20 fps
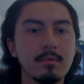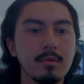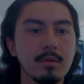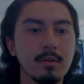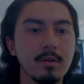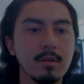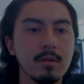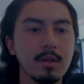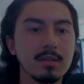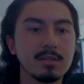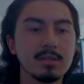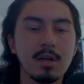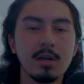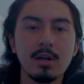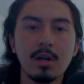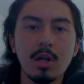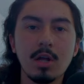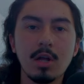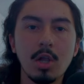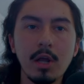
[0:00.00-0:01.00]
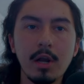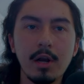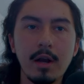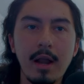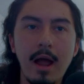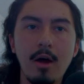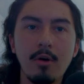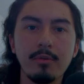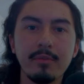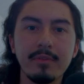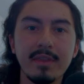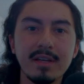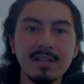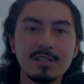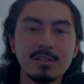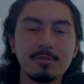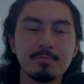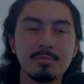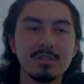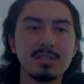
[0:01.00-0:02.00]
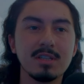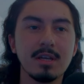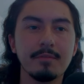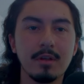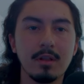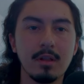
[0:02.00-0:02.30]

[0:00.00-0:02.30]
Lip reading: it's going to clear out this specifically,